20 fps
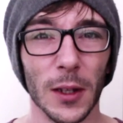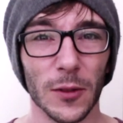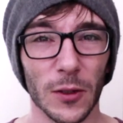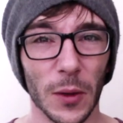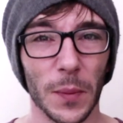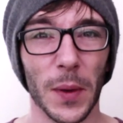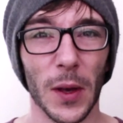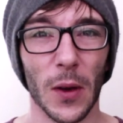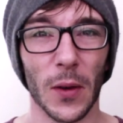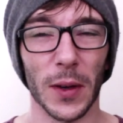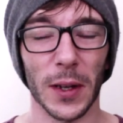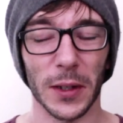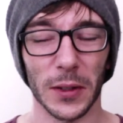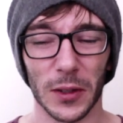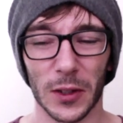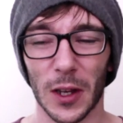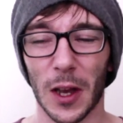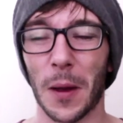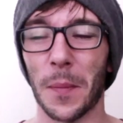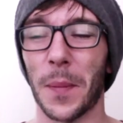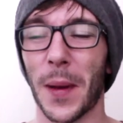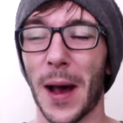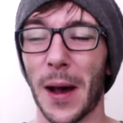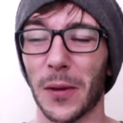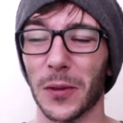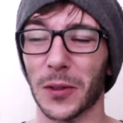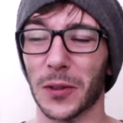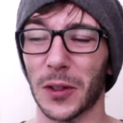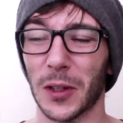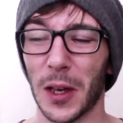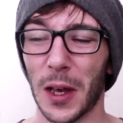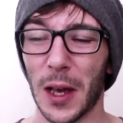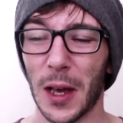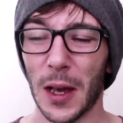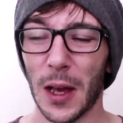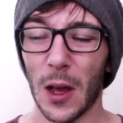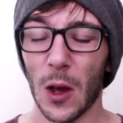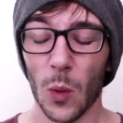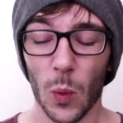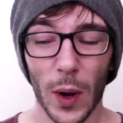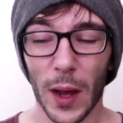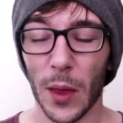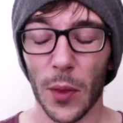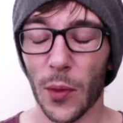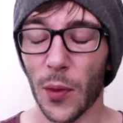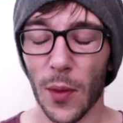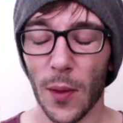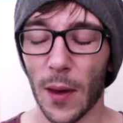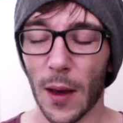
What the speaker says: to be honest, with